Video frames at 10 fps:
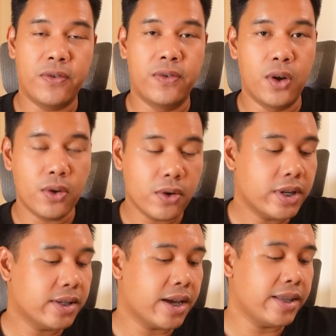of logo
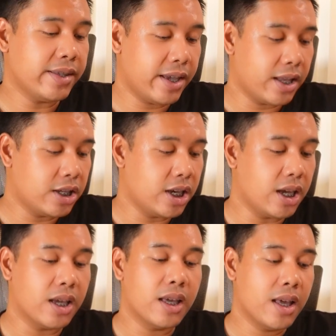design
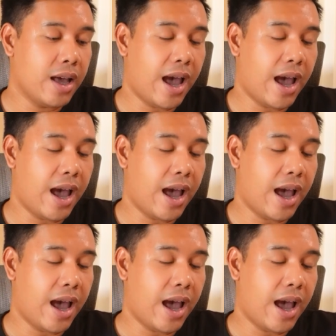sketching,